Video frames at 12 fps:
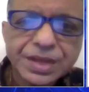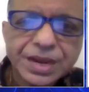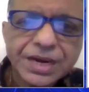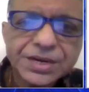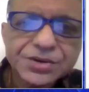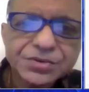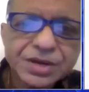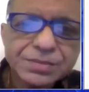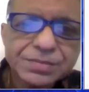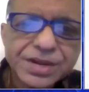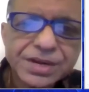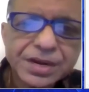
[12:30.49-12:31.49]
And you can
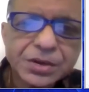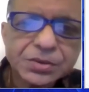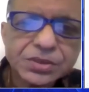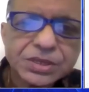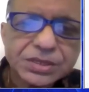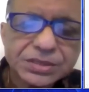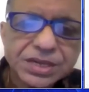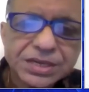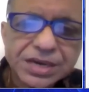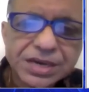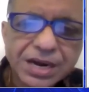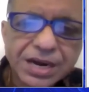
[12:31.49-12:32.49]
make out that
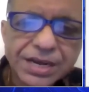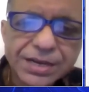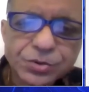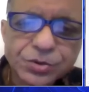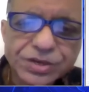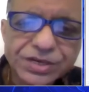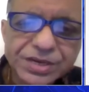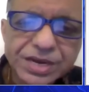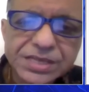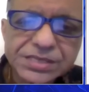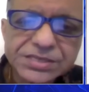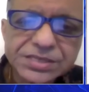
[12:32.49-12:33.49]
higher
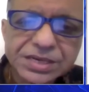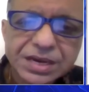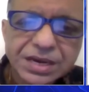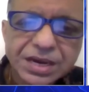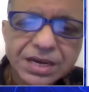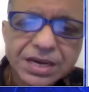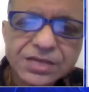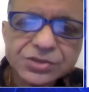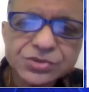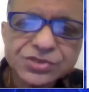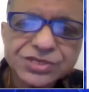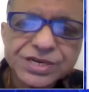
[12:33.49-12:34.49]
quintiles are
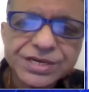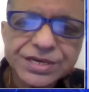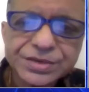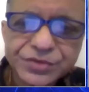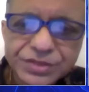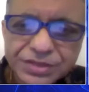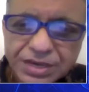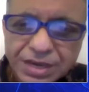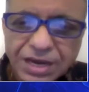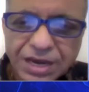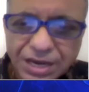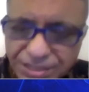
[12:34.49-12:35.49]
associated with
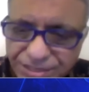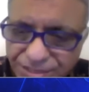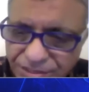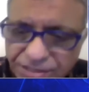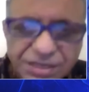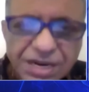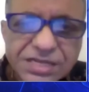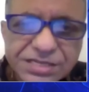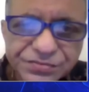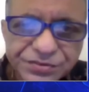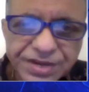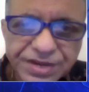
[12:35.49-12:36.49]
higher
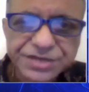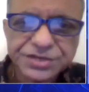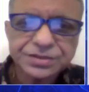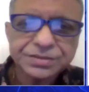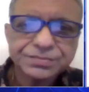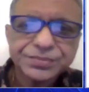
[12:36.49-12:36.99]
calcification.